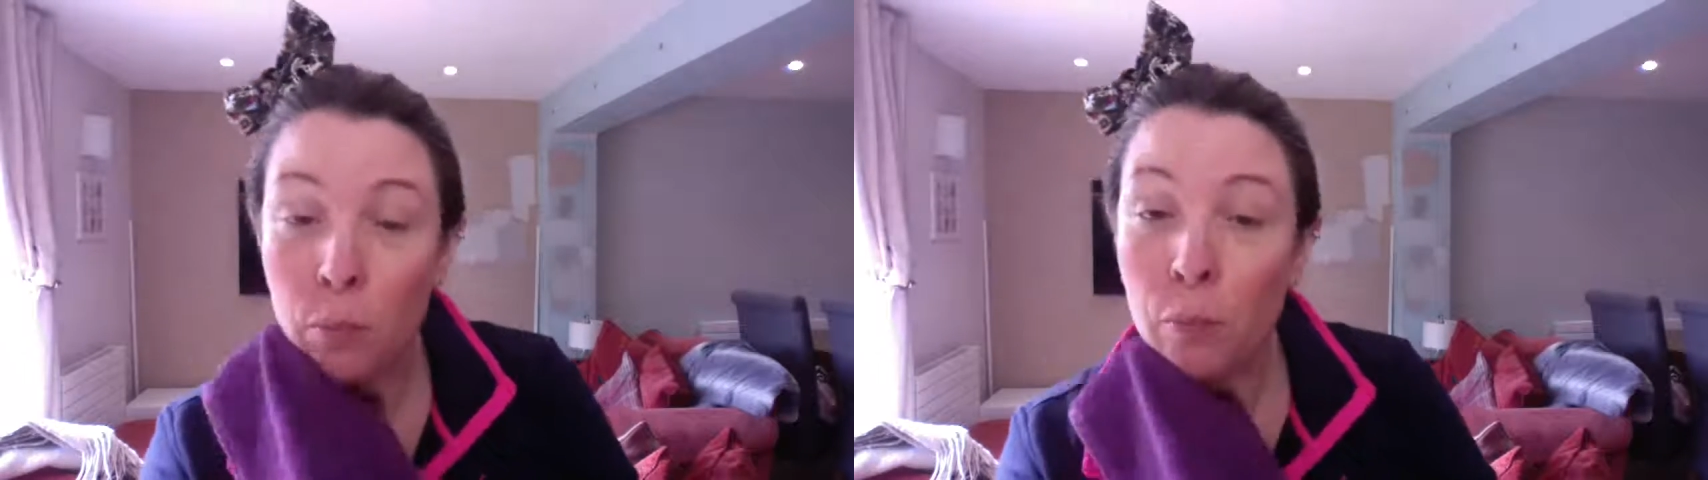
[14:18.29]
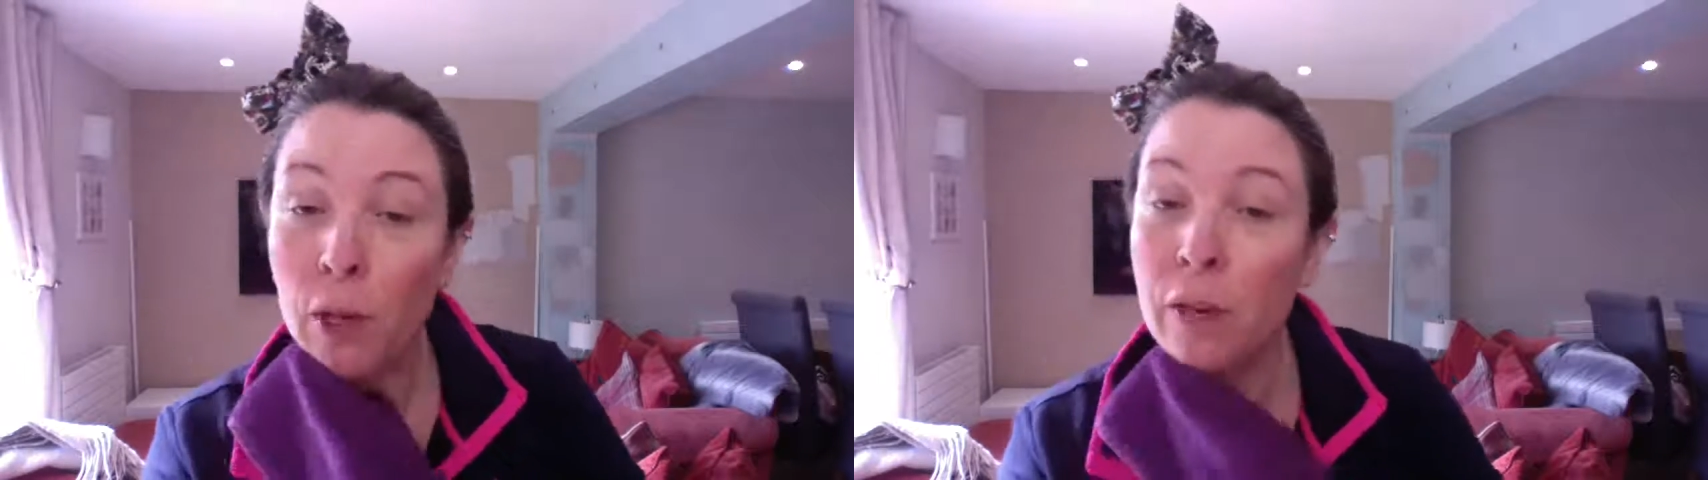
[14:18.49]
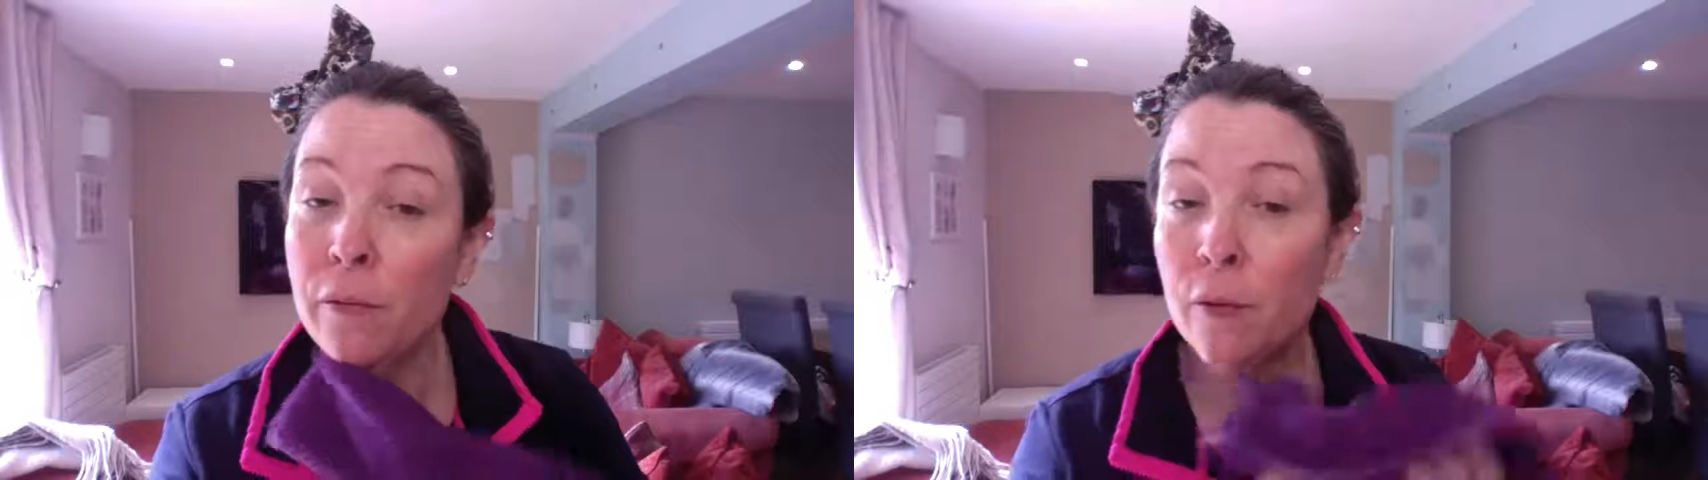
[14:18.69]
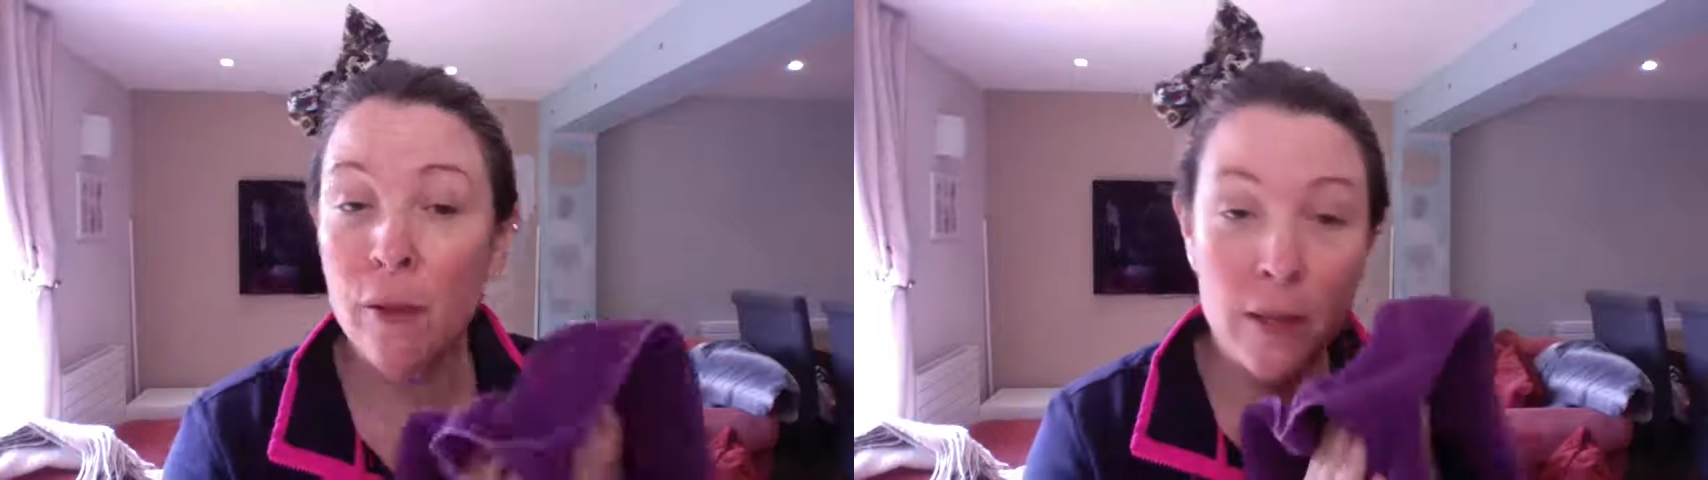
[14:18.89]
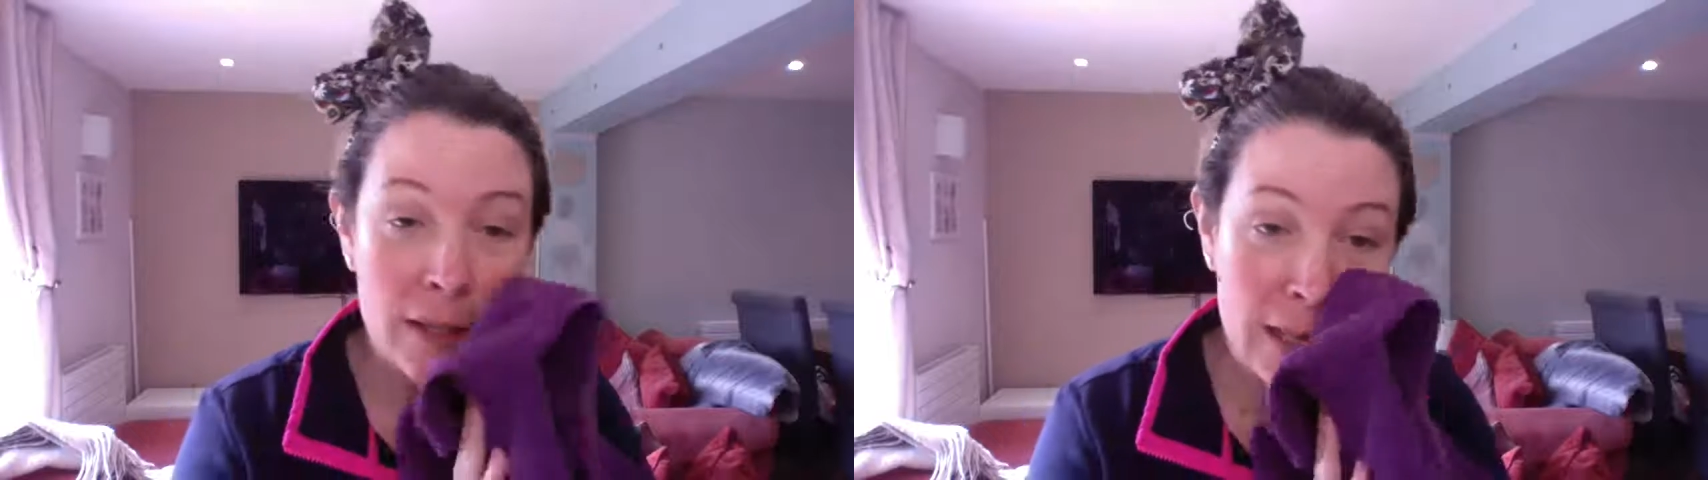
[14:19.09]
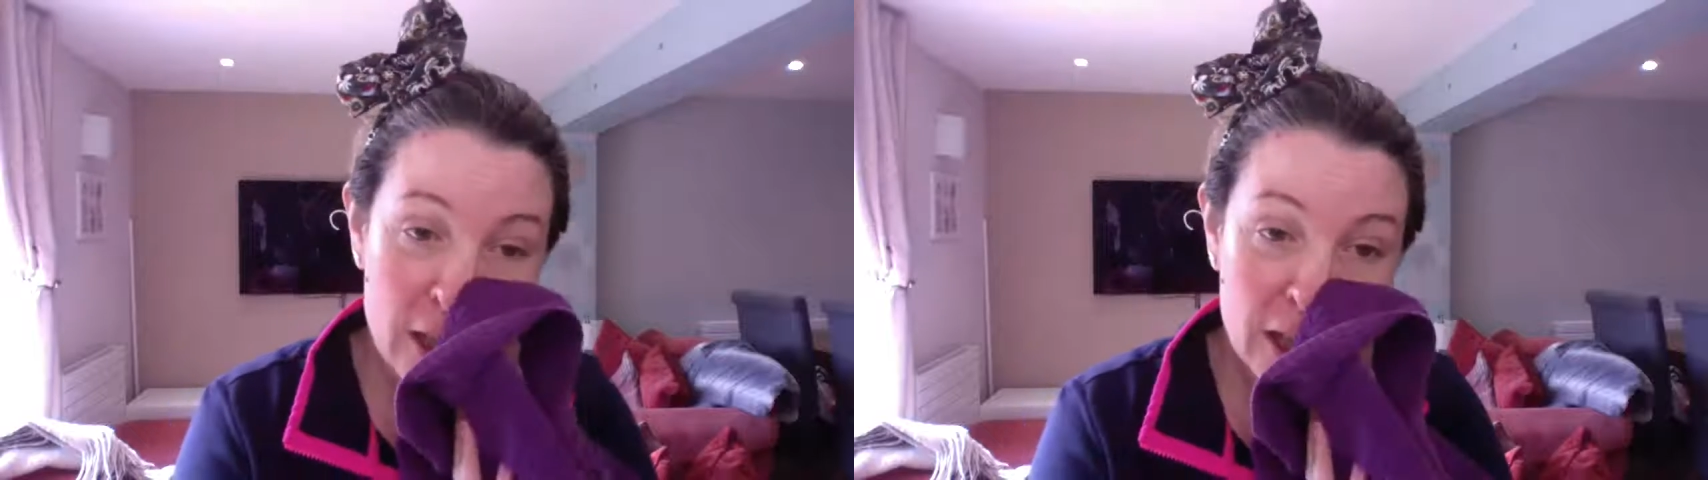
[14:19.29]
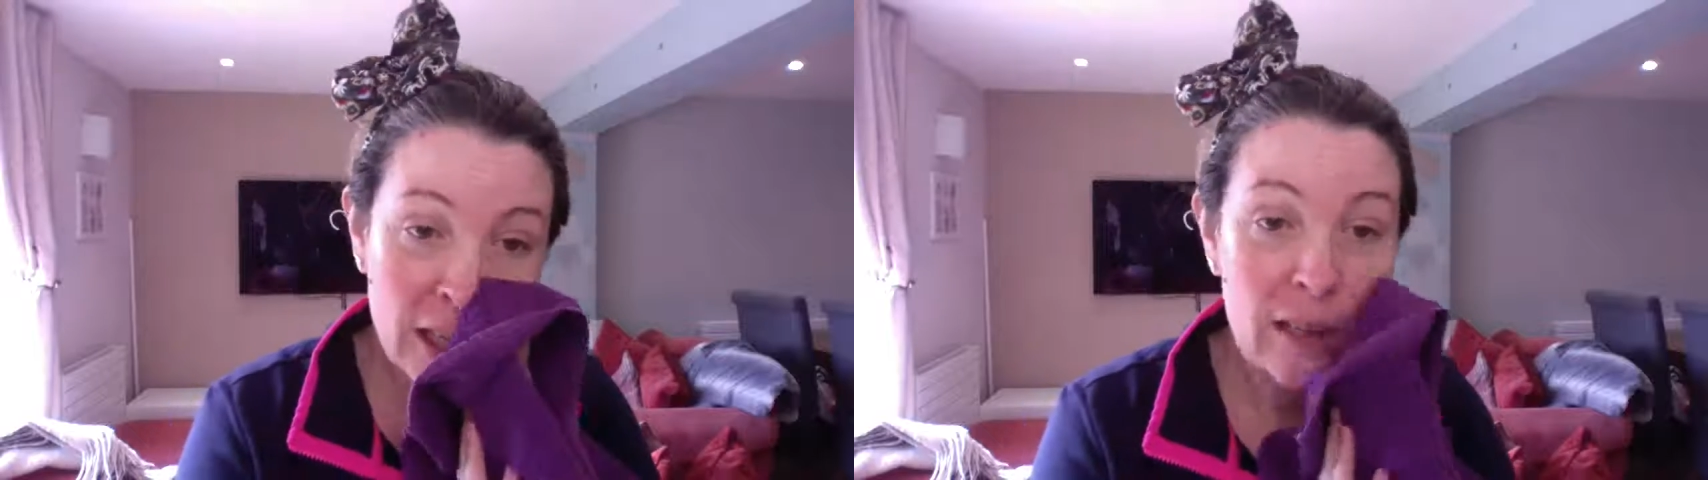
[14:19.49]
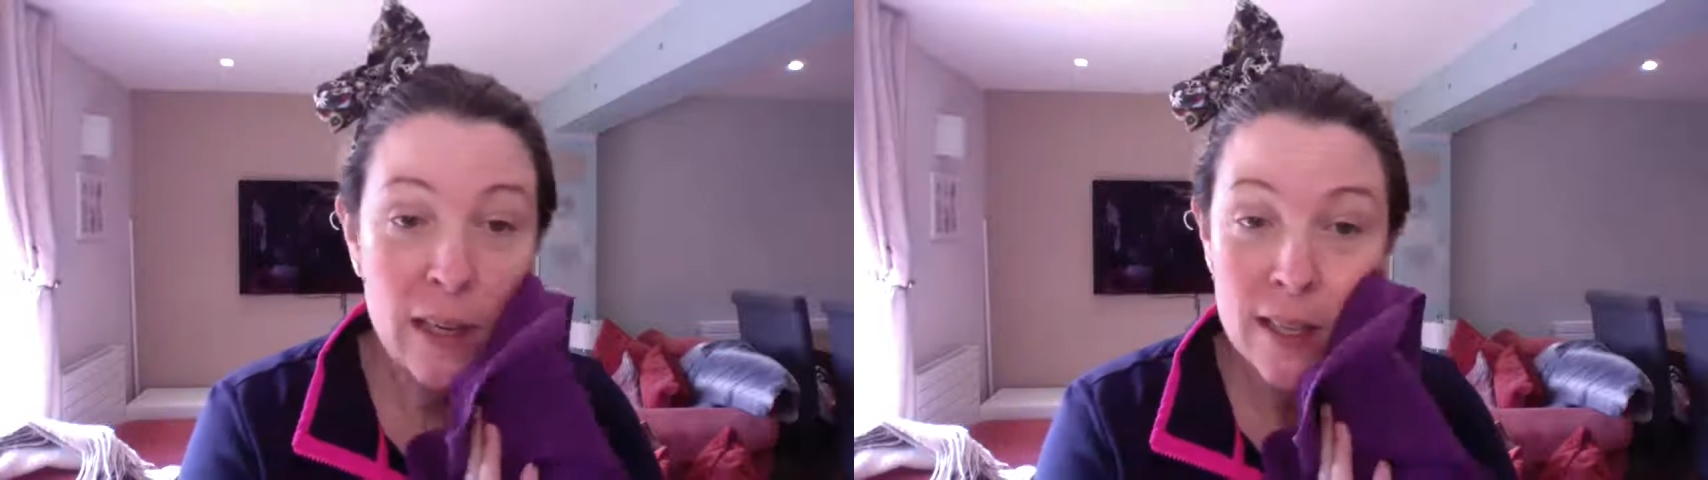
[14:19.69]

Brilliant for rosacea,